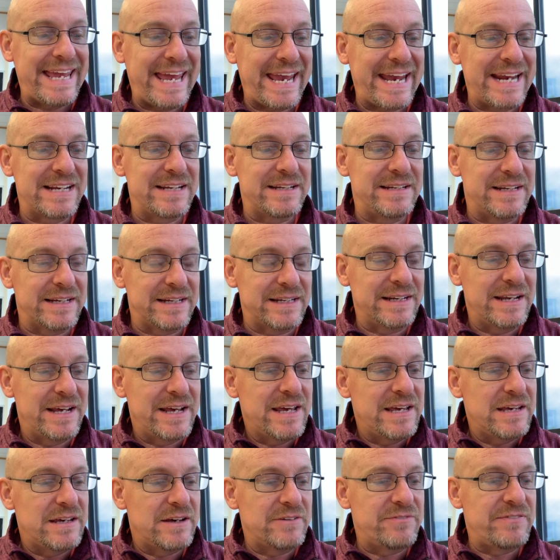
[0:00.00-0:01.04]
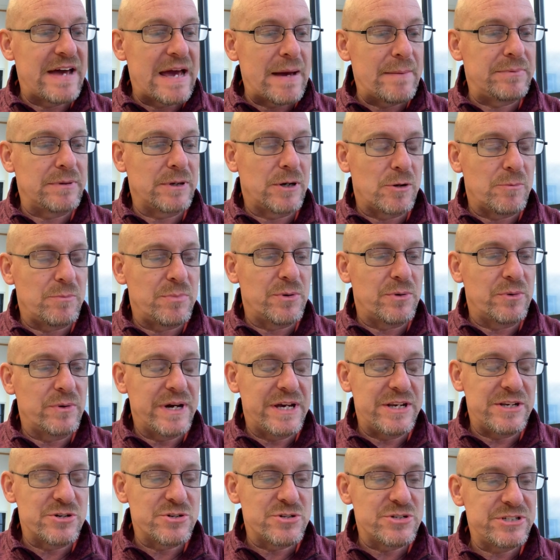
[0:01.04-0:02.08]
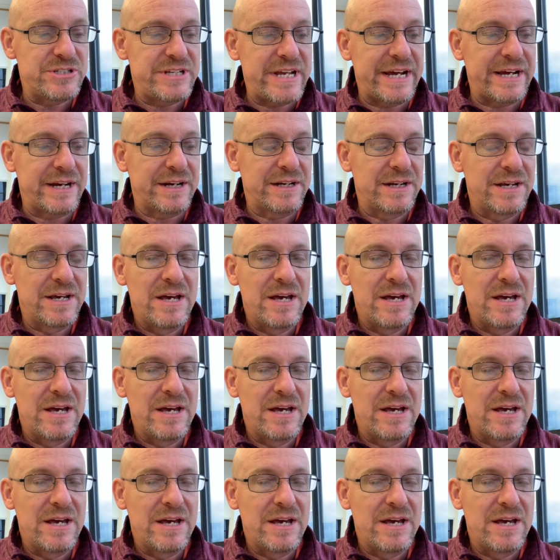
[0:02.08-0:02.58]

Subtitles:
candidate, if applicable, in your state.